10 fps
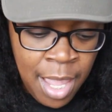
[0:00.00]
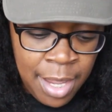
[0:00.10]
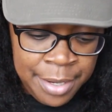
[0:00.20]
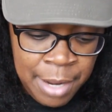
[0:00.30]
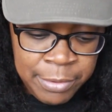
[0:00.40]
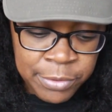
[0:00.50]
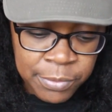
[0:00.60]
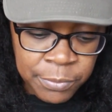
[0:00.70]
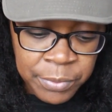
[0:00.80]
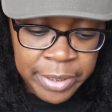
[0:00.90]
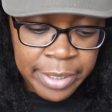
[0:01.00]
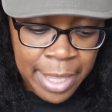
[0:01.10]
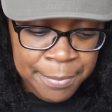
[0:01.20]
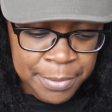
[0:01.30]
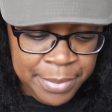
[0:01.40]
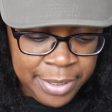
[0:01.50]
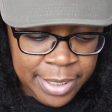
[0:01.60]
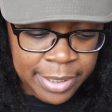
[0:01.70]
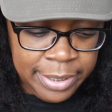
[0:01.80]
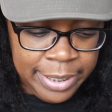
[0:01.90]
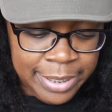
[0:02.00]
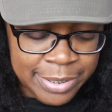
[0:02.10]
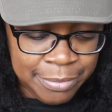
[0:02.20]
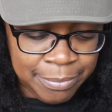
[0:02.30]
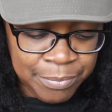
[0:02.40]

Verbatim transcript: And I was really happy to be in that class.